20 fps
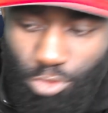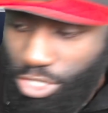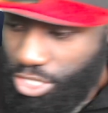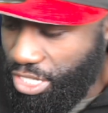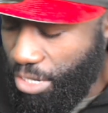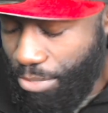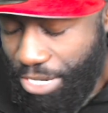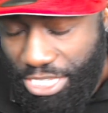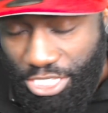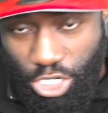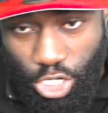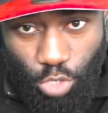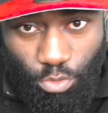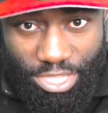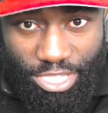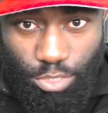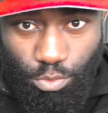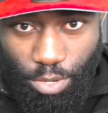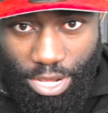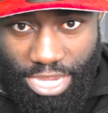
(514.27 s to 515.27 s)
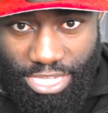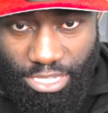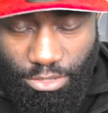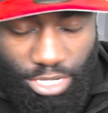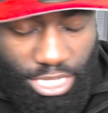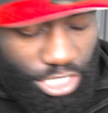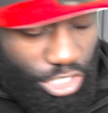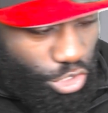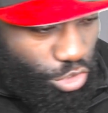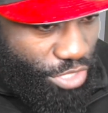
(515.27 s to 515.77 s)
some kids can go this way, some
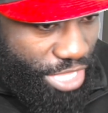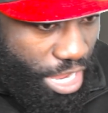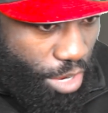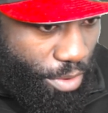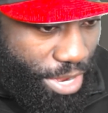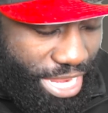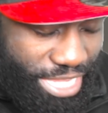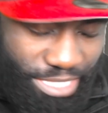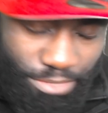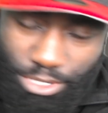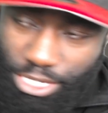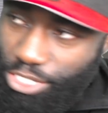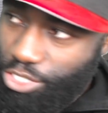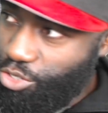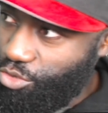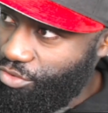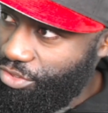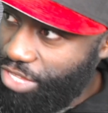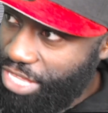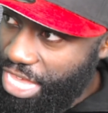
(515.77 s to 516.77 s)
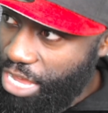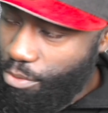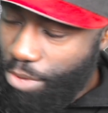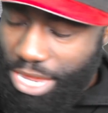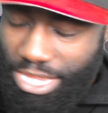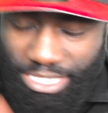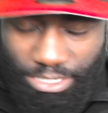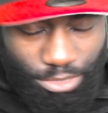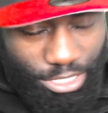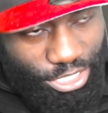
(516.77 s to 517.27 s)
kids can go that way, some kids can go that
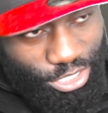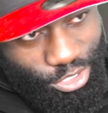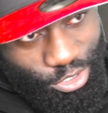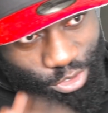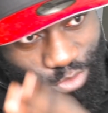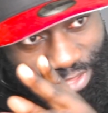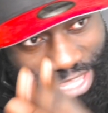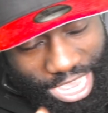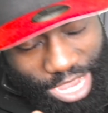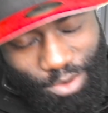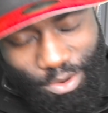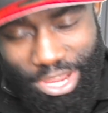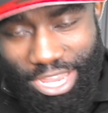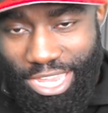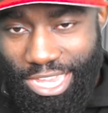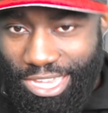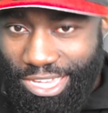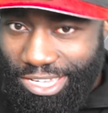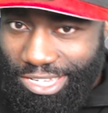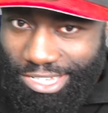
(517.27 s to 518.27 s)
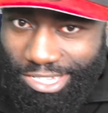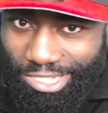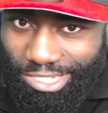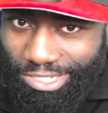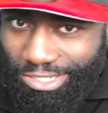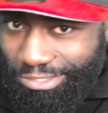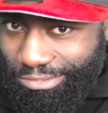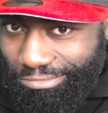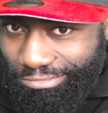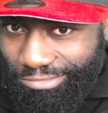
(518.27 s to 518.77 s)
way, some kids can go that way.
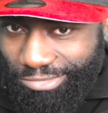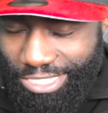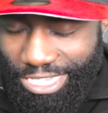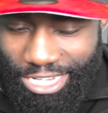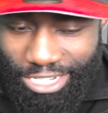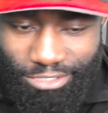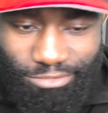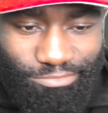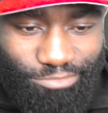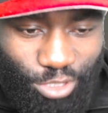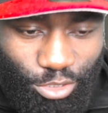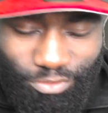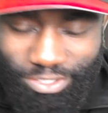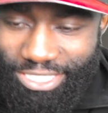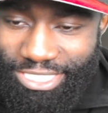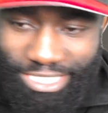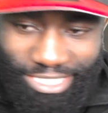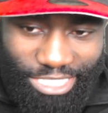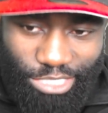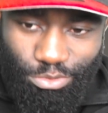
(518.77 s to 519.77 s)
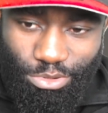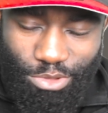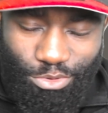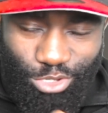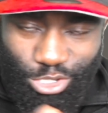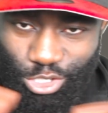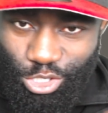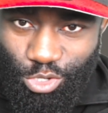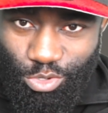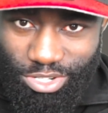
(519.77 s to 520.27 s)
Yeah, obviously this way
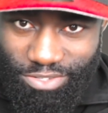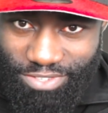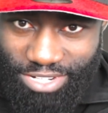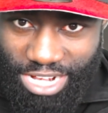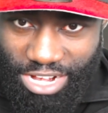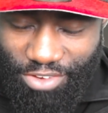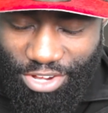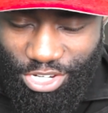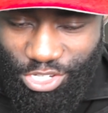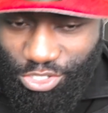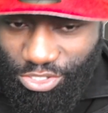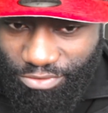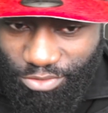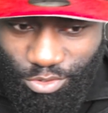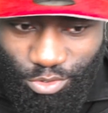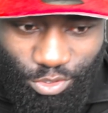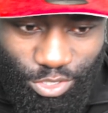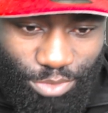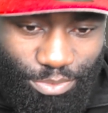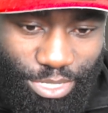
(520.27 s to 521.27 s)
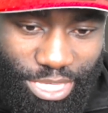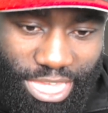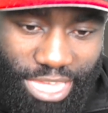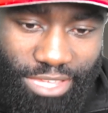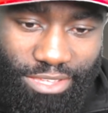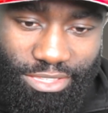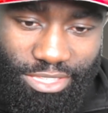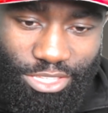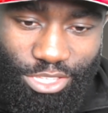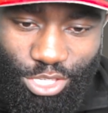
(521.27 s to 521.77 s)
was just two different directions, of course, but
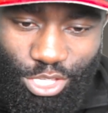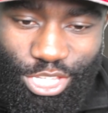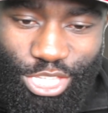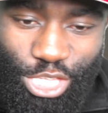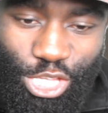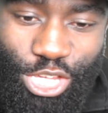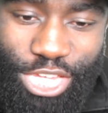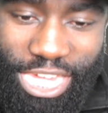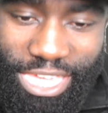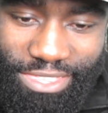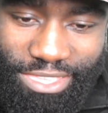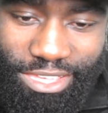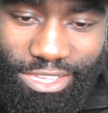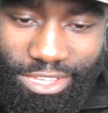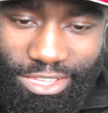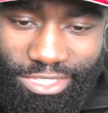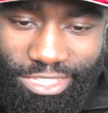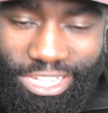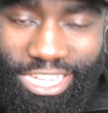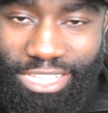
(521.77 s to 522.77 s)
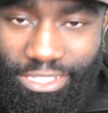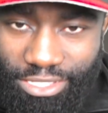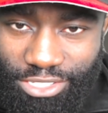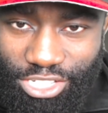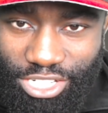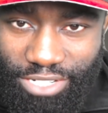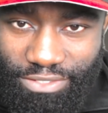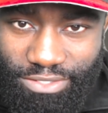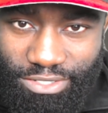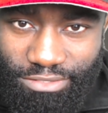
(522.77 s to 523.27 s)
yeah, you, you get you get the
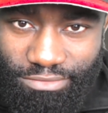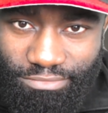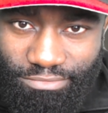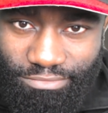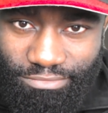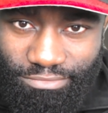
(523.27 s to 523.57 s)
gift.